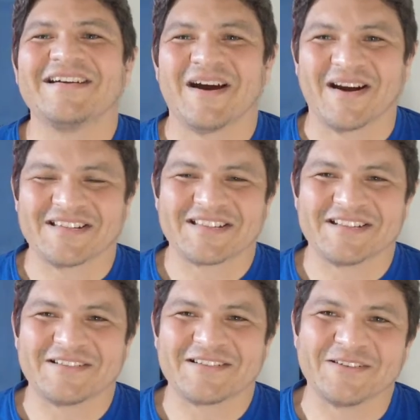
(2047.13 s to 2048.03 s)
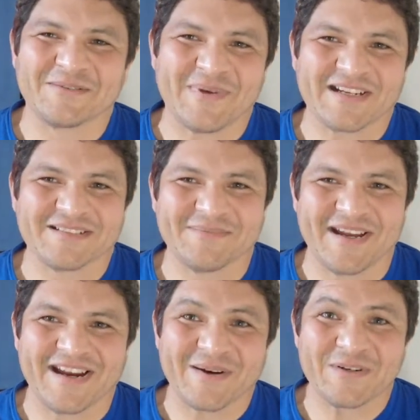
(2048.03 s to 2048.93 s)
All right, so going back to
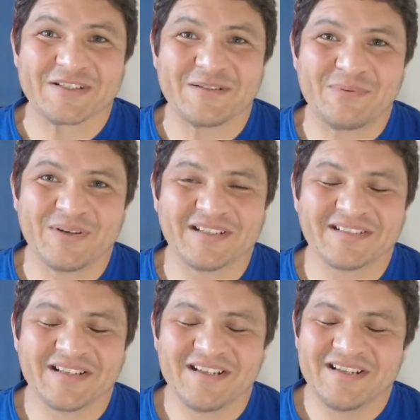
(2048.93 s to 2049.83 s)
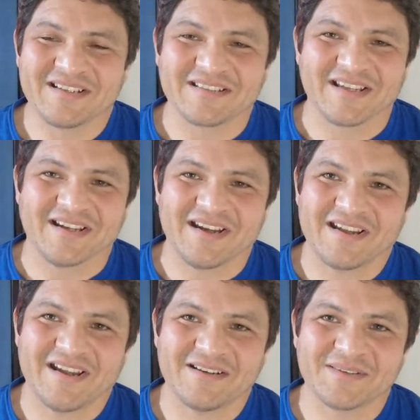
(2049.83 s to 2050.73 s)
my original point, yeah,
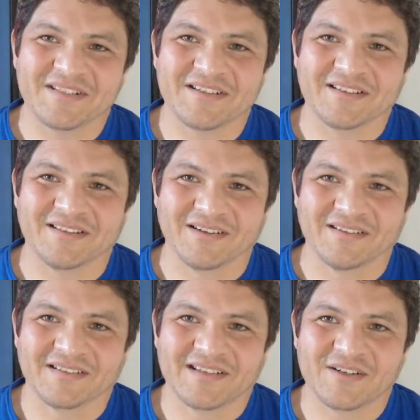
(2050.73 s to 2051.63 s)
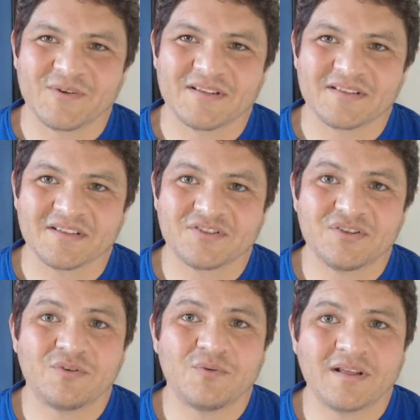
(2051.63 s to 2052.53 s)
I don't think you can learn catch wrestling
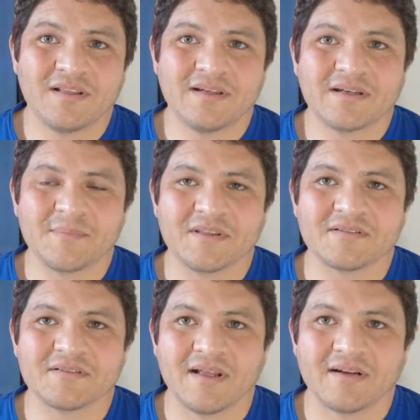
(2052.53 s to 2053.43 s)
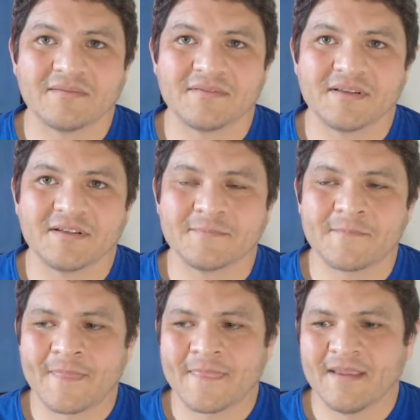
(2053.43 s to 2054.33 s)
too quickly. I mean, there's a lot of the
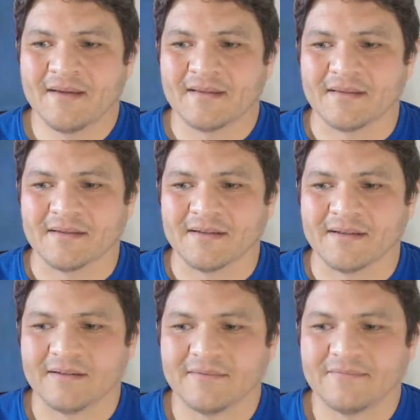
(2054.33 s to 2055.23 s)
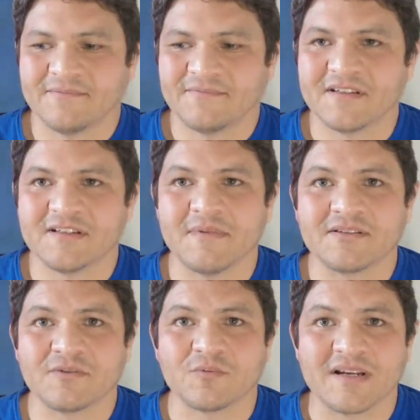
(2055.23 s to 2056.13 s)

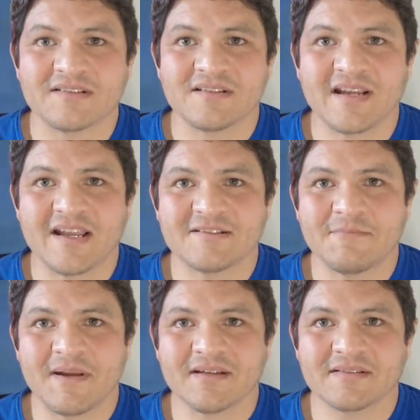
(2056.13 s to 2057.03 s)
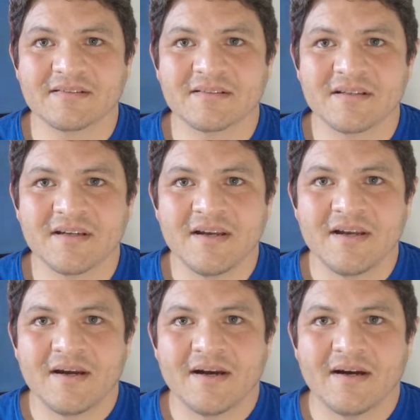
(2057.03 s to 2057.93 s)
fundamental wrestling aspects
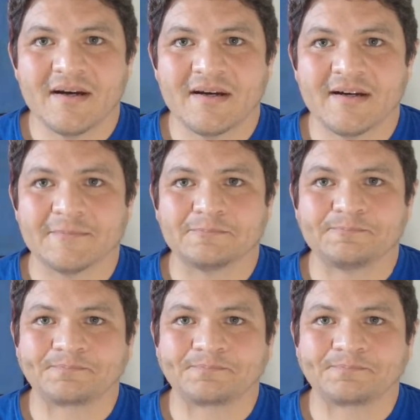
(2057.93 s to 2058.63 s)
um,